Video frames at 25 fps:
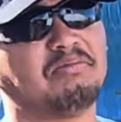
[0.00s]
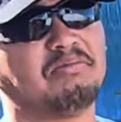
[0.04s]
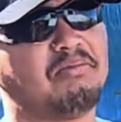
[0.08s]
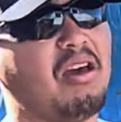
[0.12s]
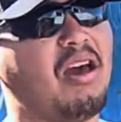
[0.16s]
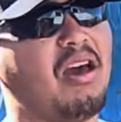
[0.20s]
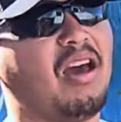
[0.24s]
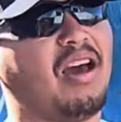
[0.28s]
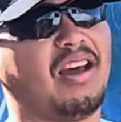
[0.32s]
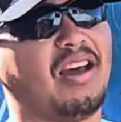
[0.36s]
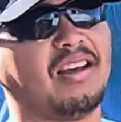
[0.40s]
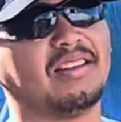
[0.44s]

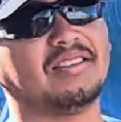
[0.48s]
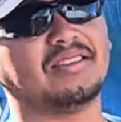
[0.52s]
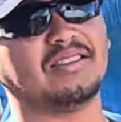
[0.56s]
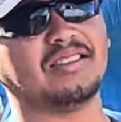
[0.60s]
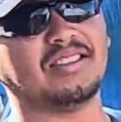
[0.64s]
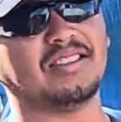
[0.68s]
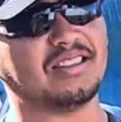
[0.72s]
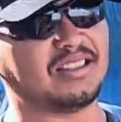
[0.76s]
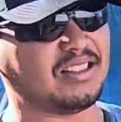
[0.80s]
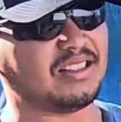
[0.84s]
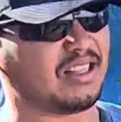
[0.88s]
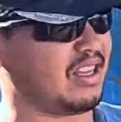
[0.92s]

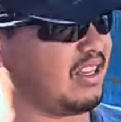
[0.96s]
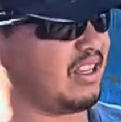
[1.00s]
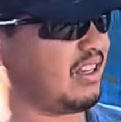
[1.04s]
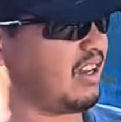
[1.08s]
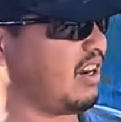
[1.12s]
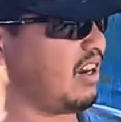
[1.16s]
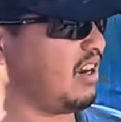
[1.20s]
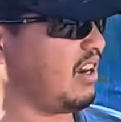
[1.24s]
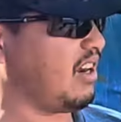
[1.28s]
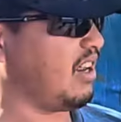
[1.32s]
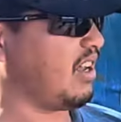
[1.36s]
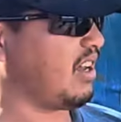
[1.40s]
I
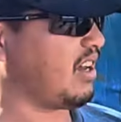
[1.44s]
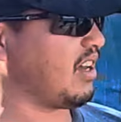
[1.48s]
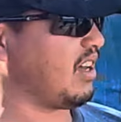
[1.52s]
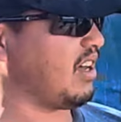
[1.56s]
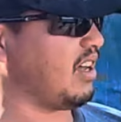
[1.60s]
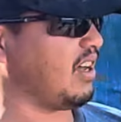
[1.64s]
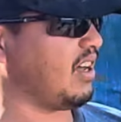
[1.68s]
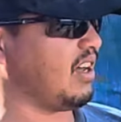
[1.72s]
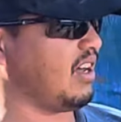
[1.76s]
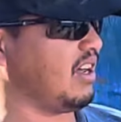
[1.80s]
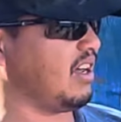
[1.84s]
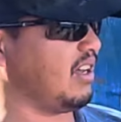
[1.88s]
got like
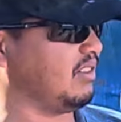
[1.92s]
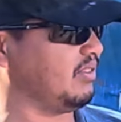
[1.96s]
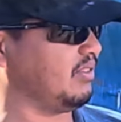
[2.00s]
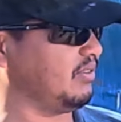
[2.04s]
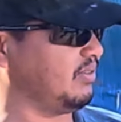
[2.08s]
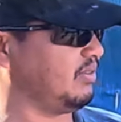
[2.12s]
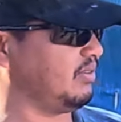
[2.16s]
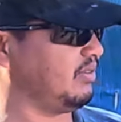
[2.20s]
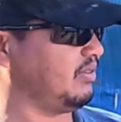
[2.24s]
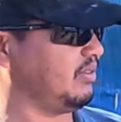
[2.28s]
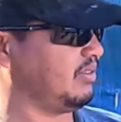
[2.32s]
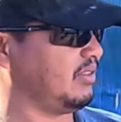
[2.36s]

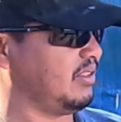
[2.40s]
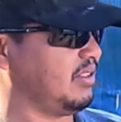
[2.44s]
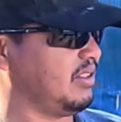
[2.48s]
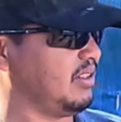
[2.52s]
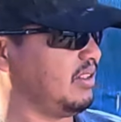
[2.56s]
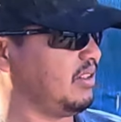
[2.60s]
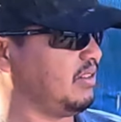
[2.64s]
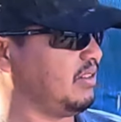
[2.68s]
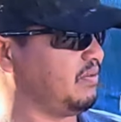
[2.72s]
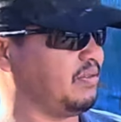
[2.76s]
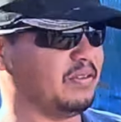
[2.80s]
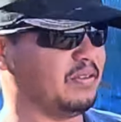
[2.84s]

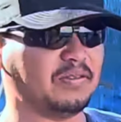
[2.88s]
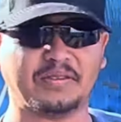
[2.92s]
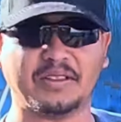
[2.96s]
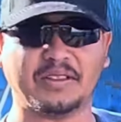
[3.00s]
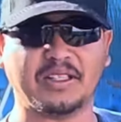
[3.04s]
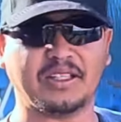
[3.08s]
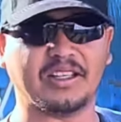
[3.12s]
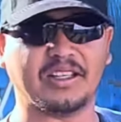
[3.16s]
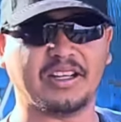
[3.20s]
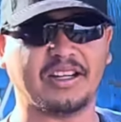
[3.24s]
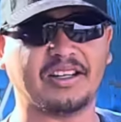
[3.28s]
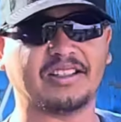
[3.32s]

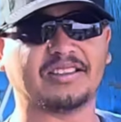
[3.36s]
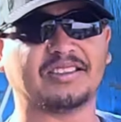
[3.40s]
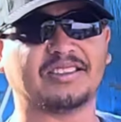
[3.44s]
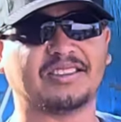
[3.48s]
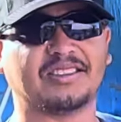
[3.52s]
15 years.